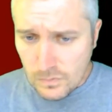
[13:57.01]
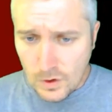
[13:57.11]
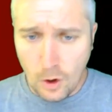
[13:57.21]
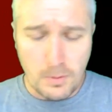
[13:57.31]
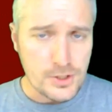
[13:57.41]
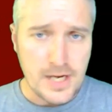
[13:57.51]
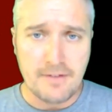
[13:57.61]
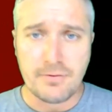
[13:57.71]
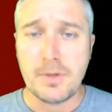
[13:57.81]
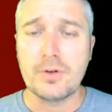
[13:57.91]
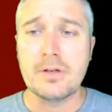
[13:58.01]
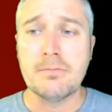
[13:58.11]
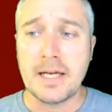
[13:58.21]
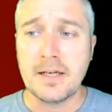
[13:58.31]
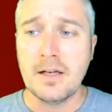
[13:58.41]
Almost 500,000
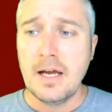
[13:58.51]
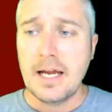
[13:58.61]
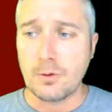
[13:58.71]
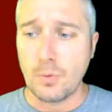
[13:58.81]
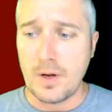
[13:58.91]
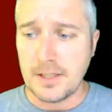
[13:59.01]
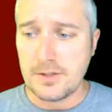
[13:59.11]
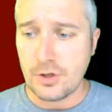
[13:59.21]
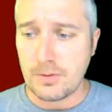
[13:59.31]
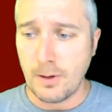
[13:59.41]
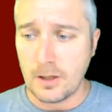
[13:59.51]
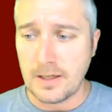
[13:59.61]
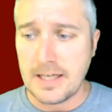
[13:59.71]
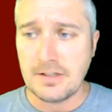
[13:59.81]
men and women took part in